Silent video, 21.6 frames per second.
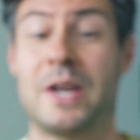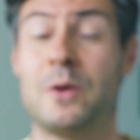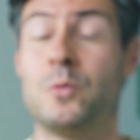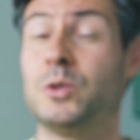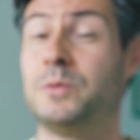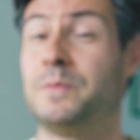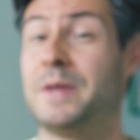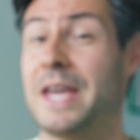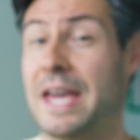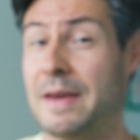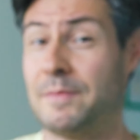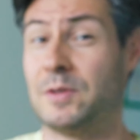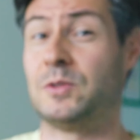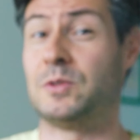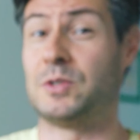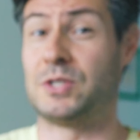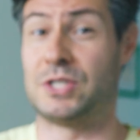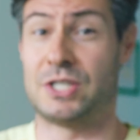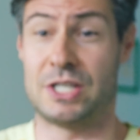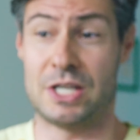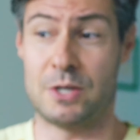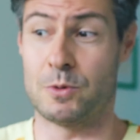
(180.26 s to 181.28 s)
would be able to
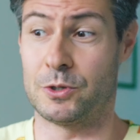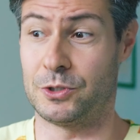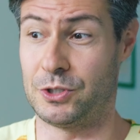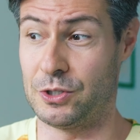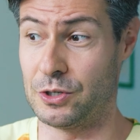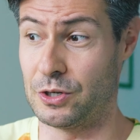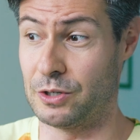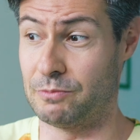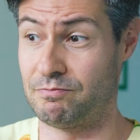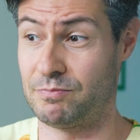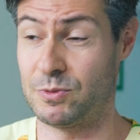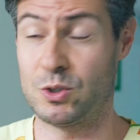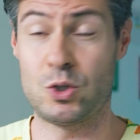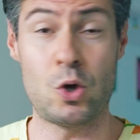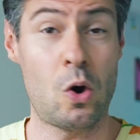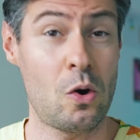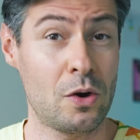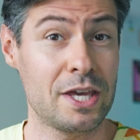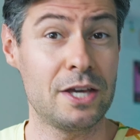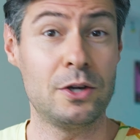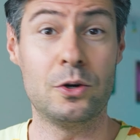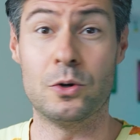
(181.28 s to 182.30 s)
see what you're
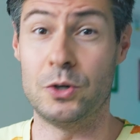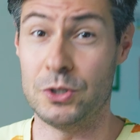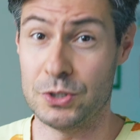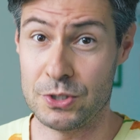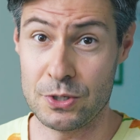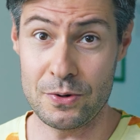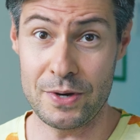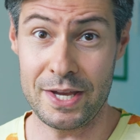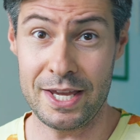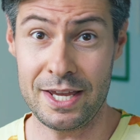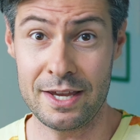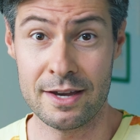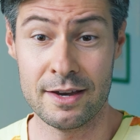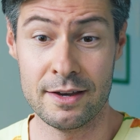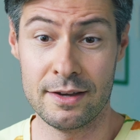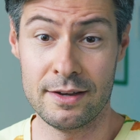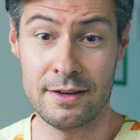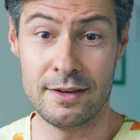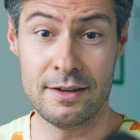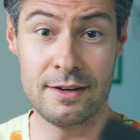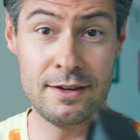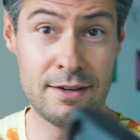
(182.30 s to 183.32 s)
talking or doing
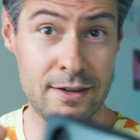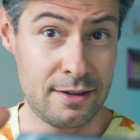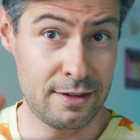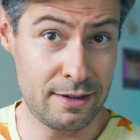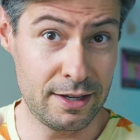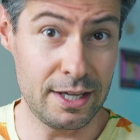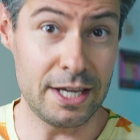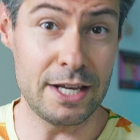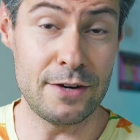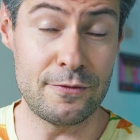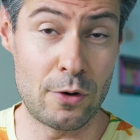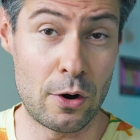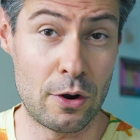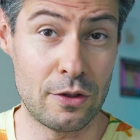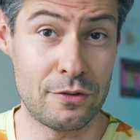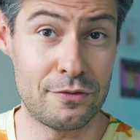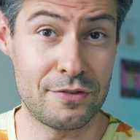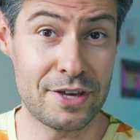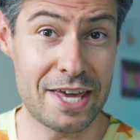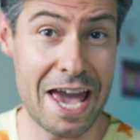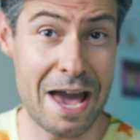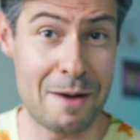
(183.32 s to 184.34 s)
in front
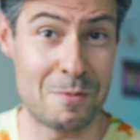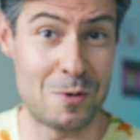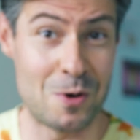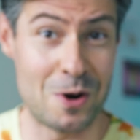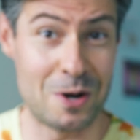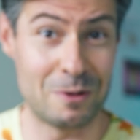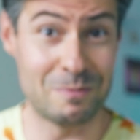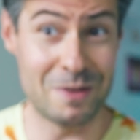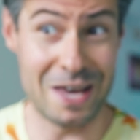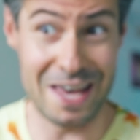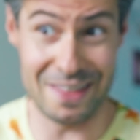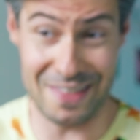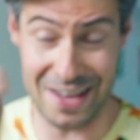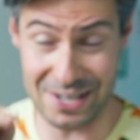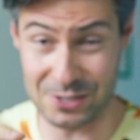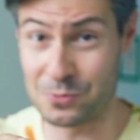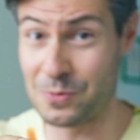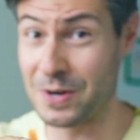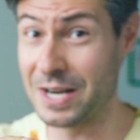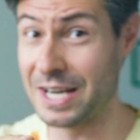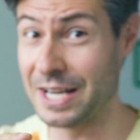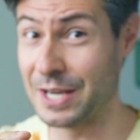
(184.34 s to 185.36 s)
of the camera. And
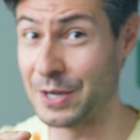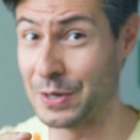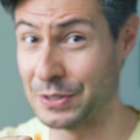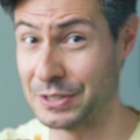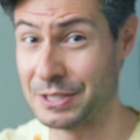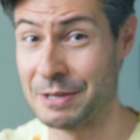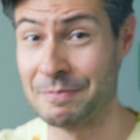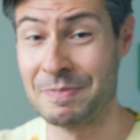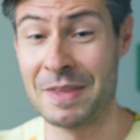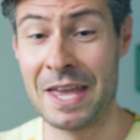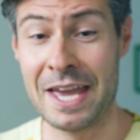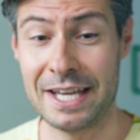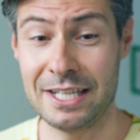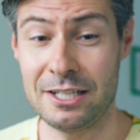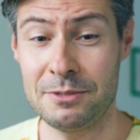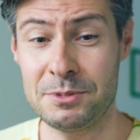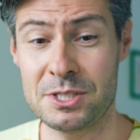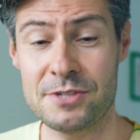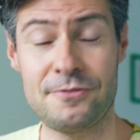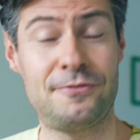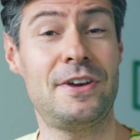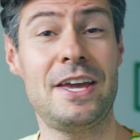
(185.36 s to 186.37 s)
that's really good. In
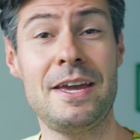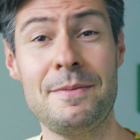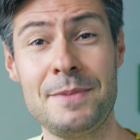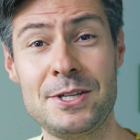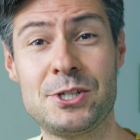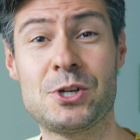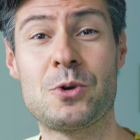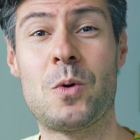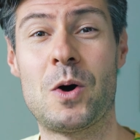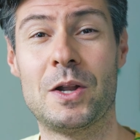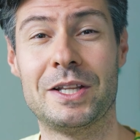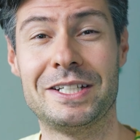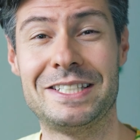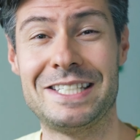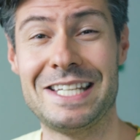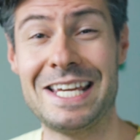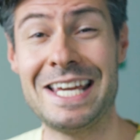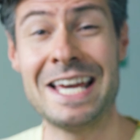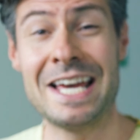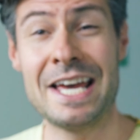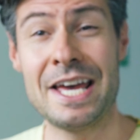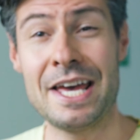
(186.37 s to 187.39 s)
terms of image
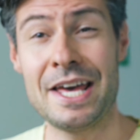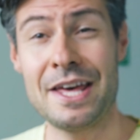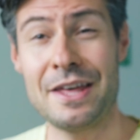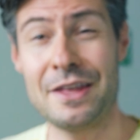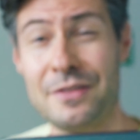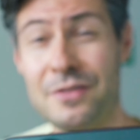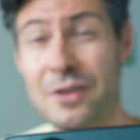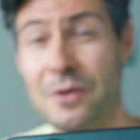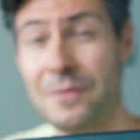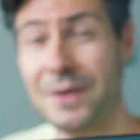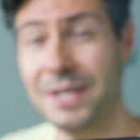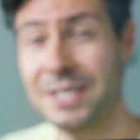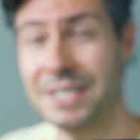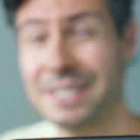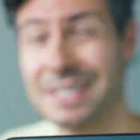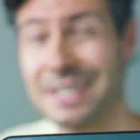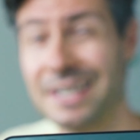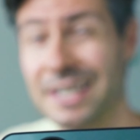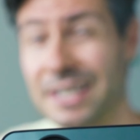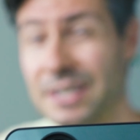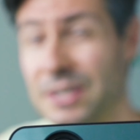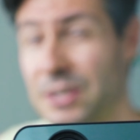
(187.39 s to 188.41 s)
quality, there
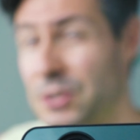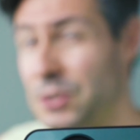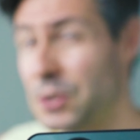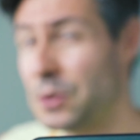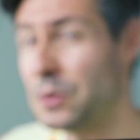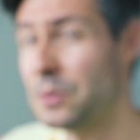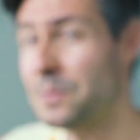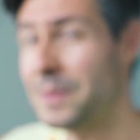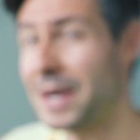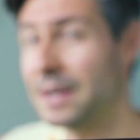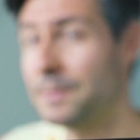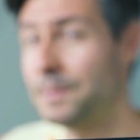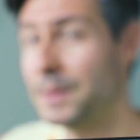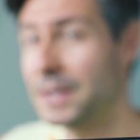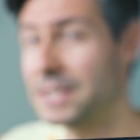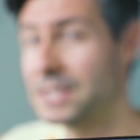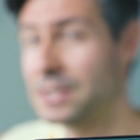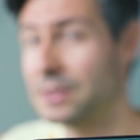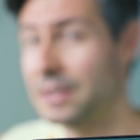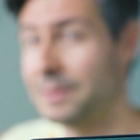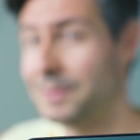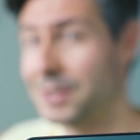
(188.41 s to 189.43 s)
is a
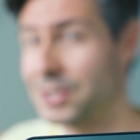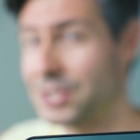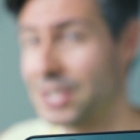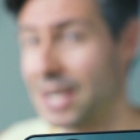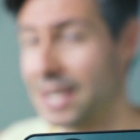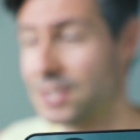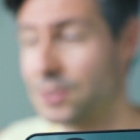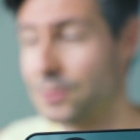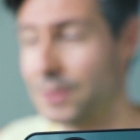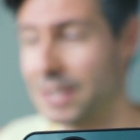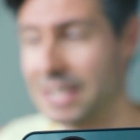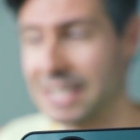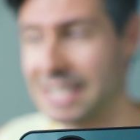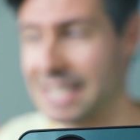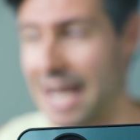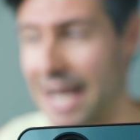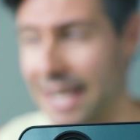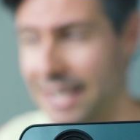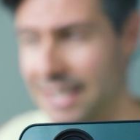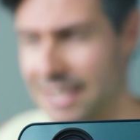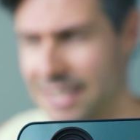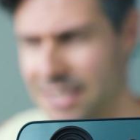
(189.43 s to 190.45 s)
2-megapixel image sensor
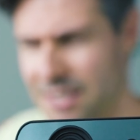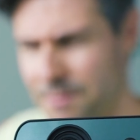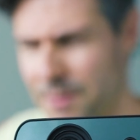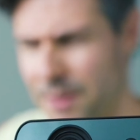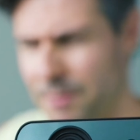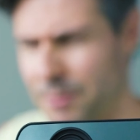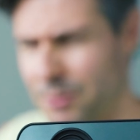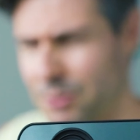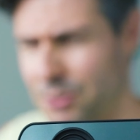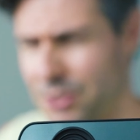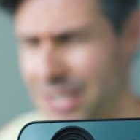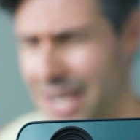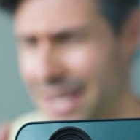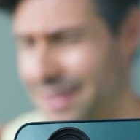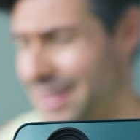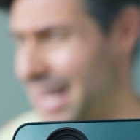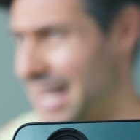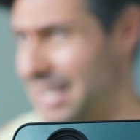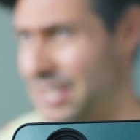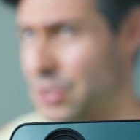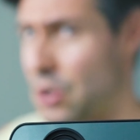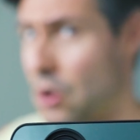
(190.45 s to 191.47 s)
inside, and some people would say
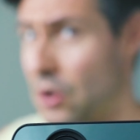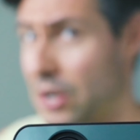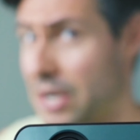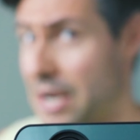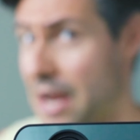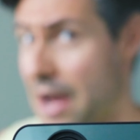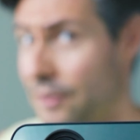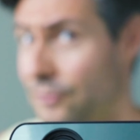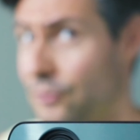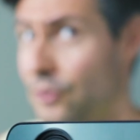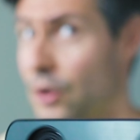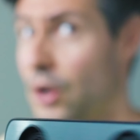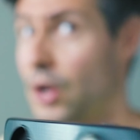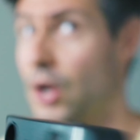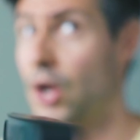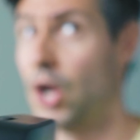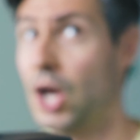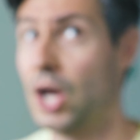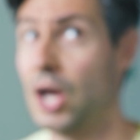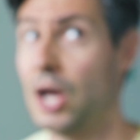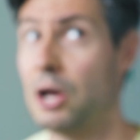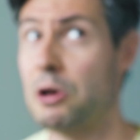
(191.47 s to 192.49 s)
that's not enough,
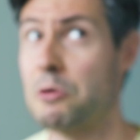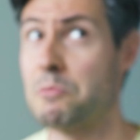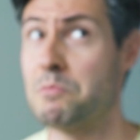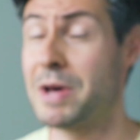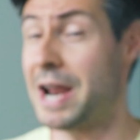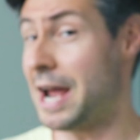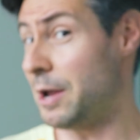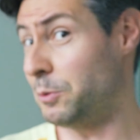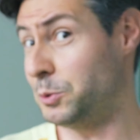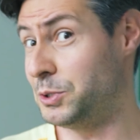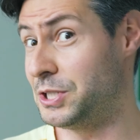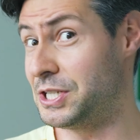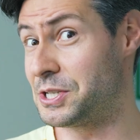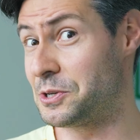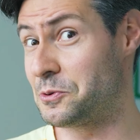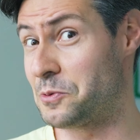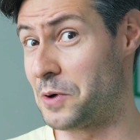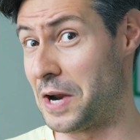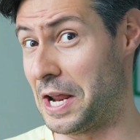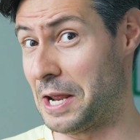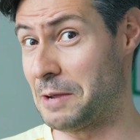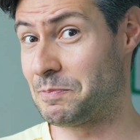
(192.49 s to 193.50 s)
but I would
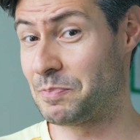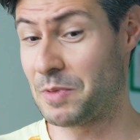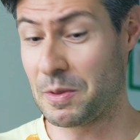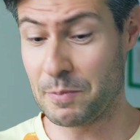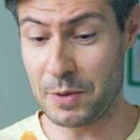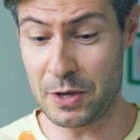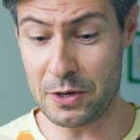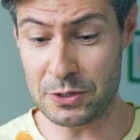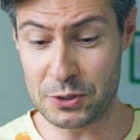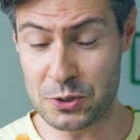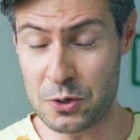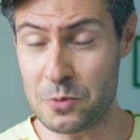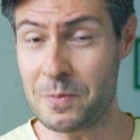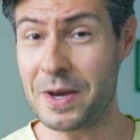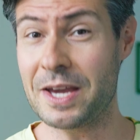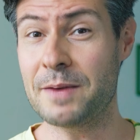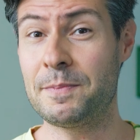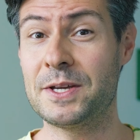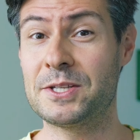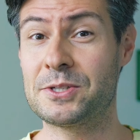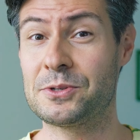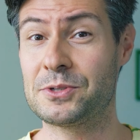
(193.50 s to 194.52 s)
disagree, because 2
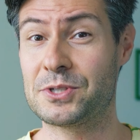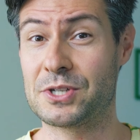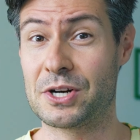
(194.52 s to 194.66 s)
megapixels